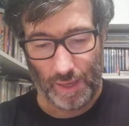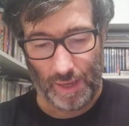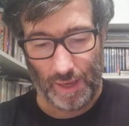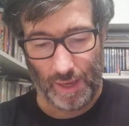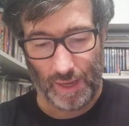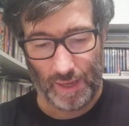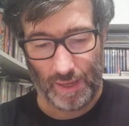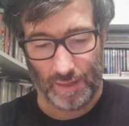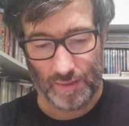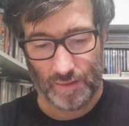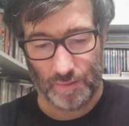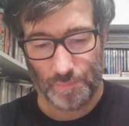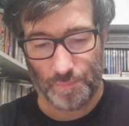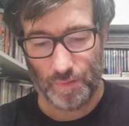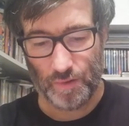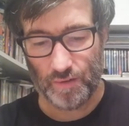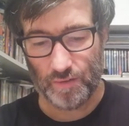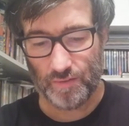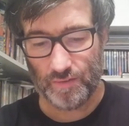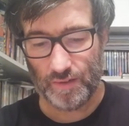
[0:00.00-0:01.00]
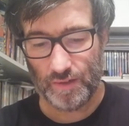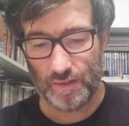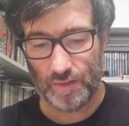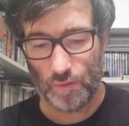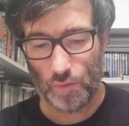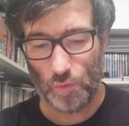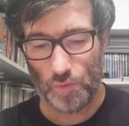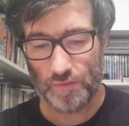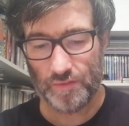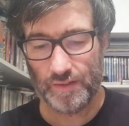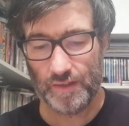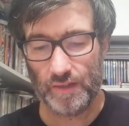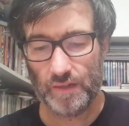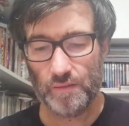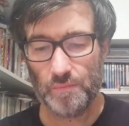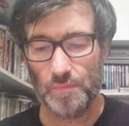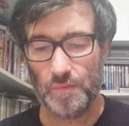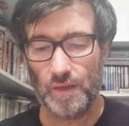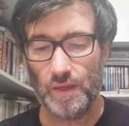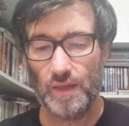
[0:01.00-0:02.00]
And the person who
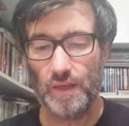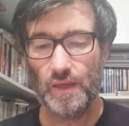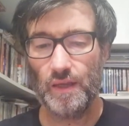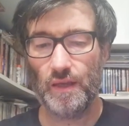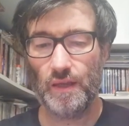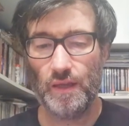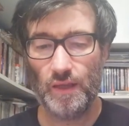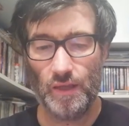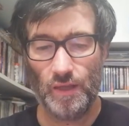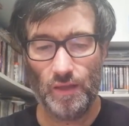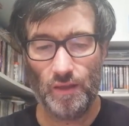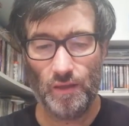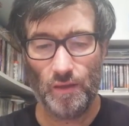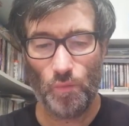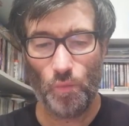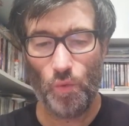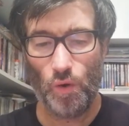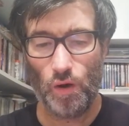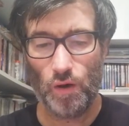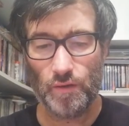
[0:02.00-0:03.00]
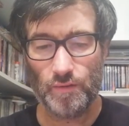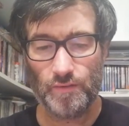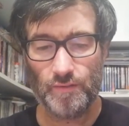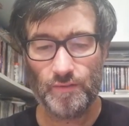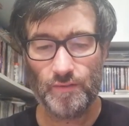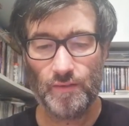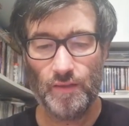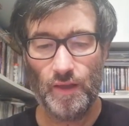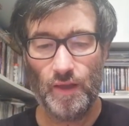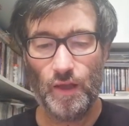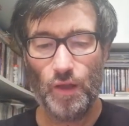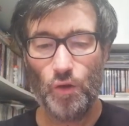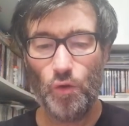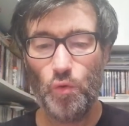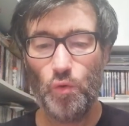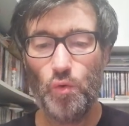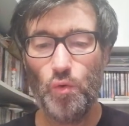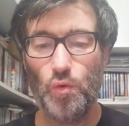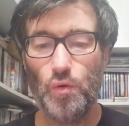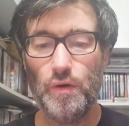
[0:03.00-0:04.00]
sent me was
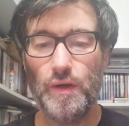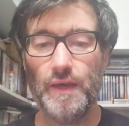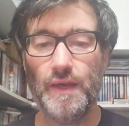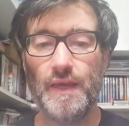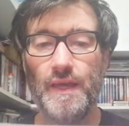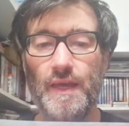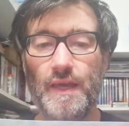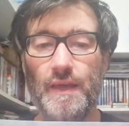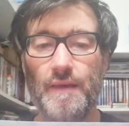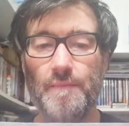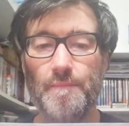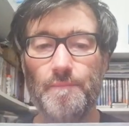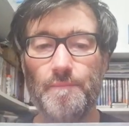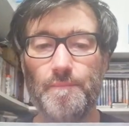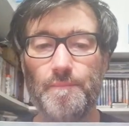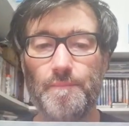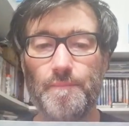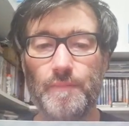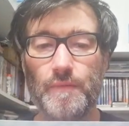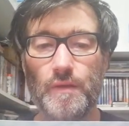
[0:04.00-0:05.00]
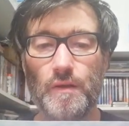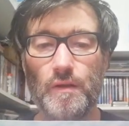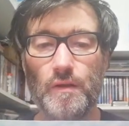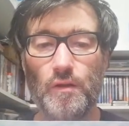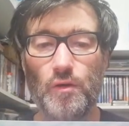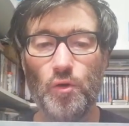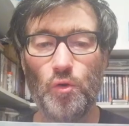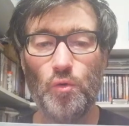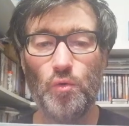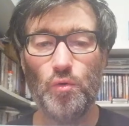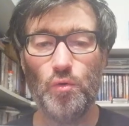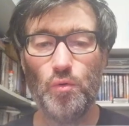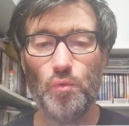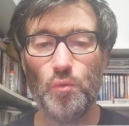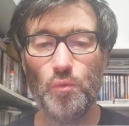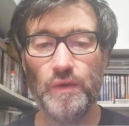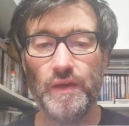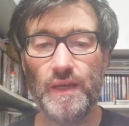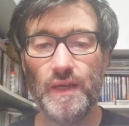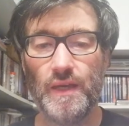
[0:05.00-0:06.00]
Lu
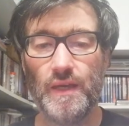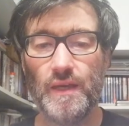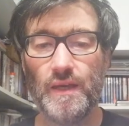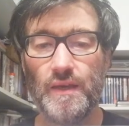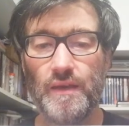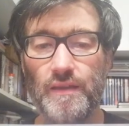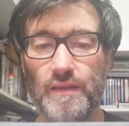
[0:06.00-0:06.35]
Yixian.